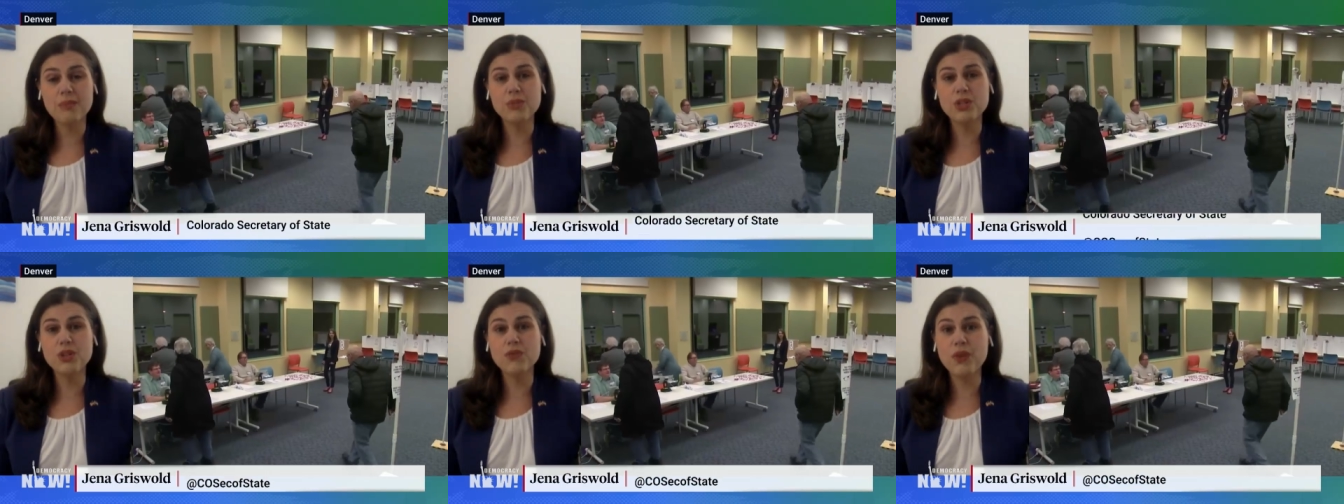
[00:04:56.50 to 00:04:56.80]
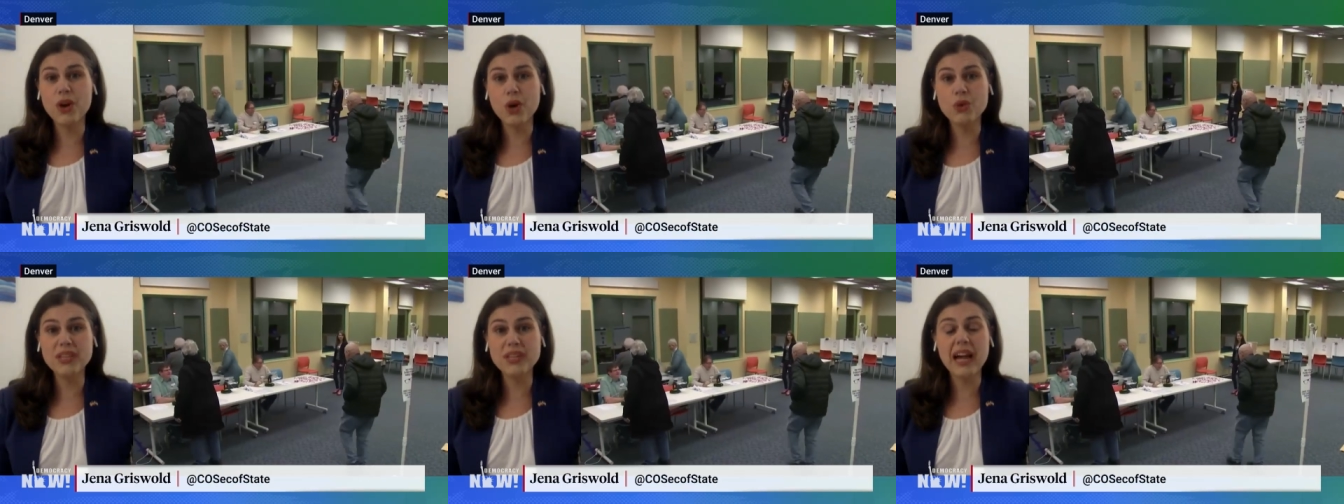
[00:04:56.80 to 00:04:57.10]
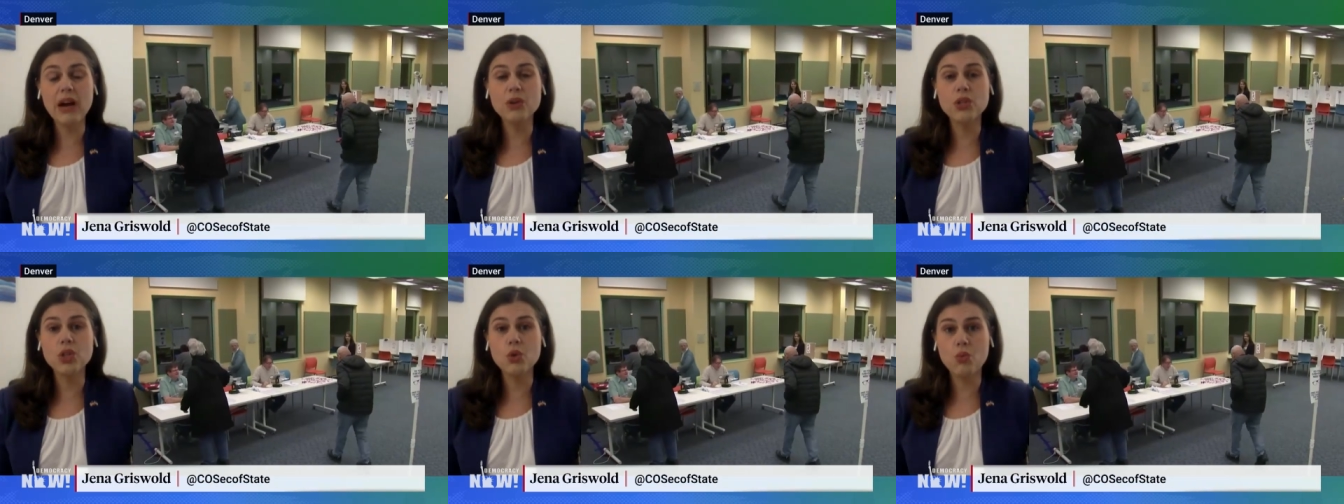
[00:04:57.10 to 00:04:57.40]
them to vote
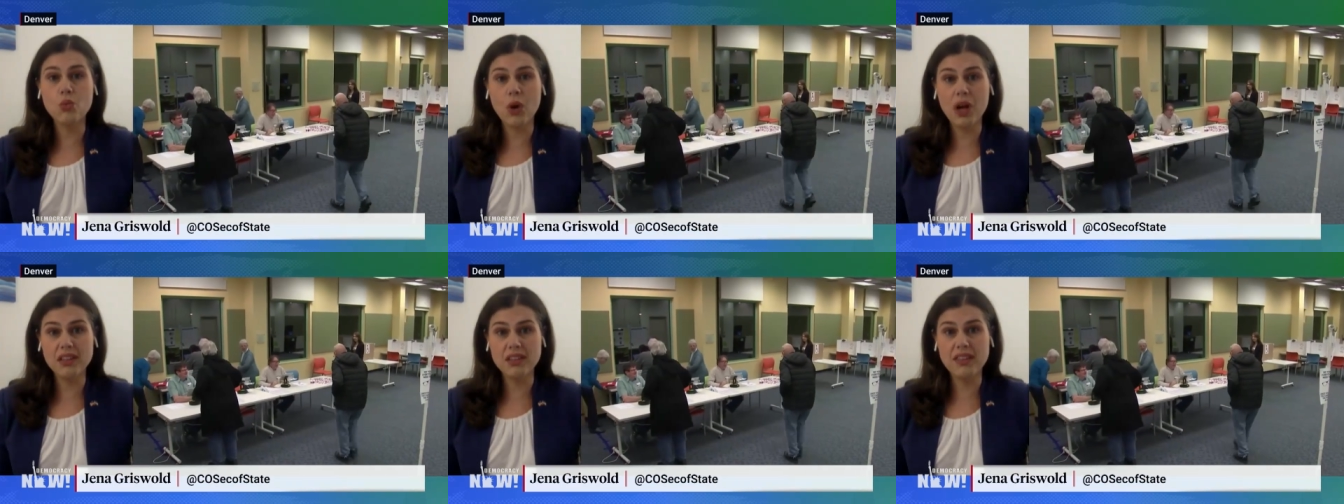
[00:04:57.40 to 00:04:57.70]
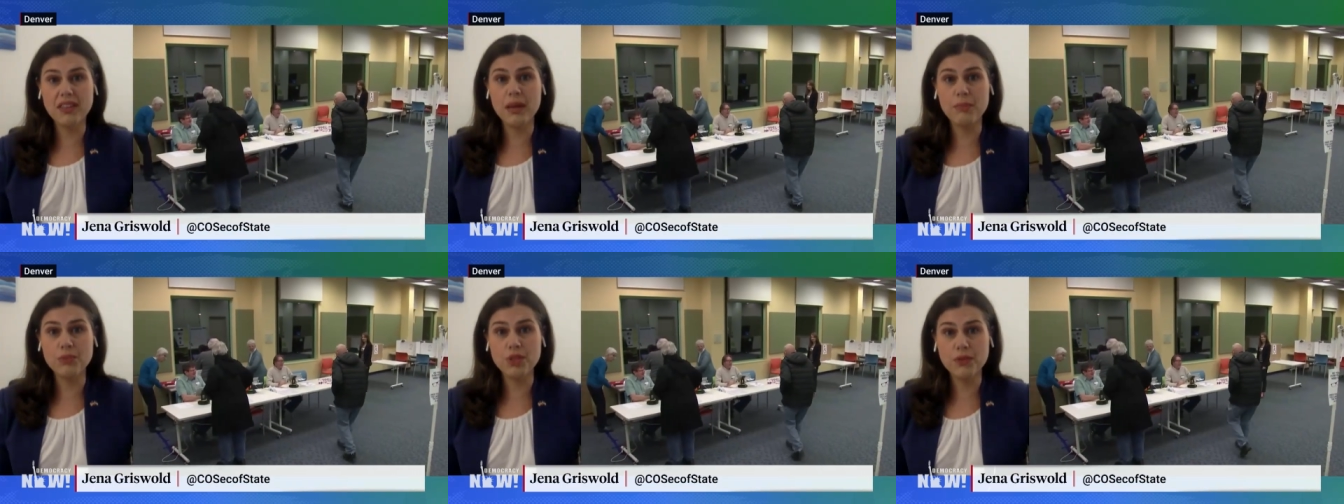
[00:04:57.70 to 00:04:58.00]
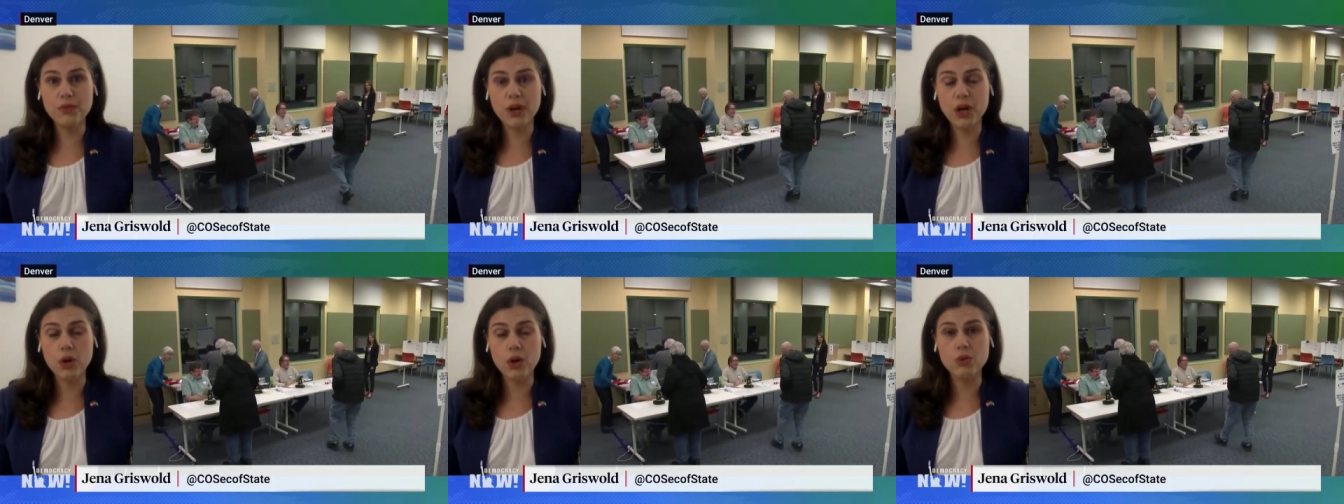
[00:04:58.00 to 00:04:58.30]
how you want them to
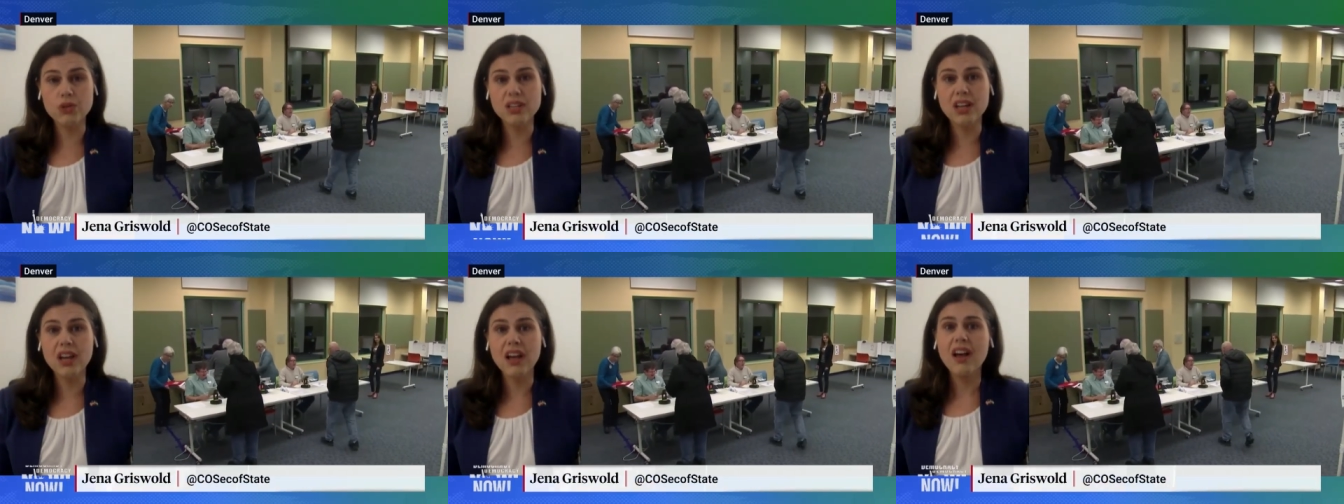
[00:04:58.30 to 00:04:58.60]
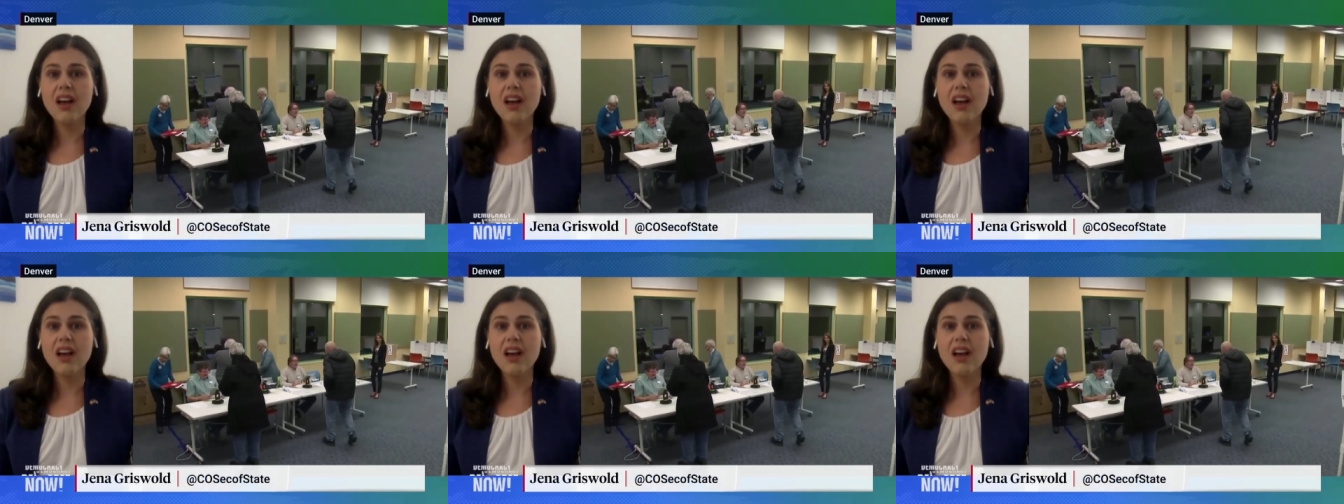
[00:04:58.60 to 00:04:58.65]
vote.